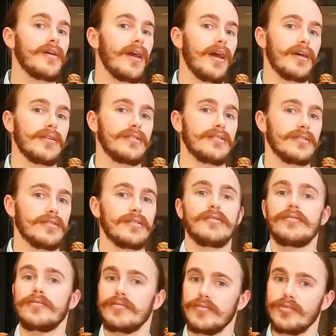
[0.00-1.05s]

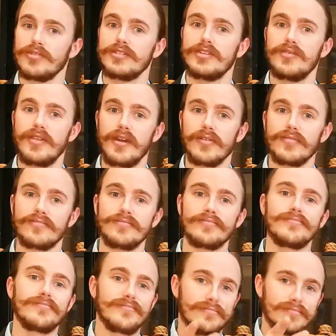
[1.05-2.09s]
and we'll see you there.
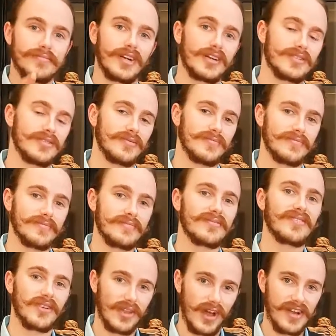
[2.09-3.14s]
Talk soon.
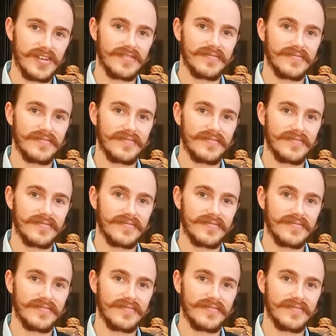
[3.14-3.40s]
Good luck.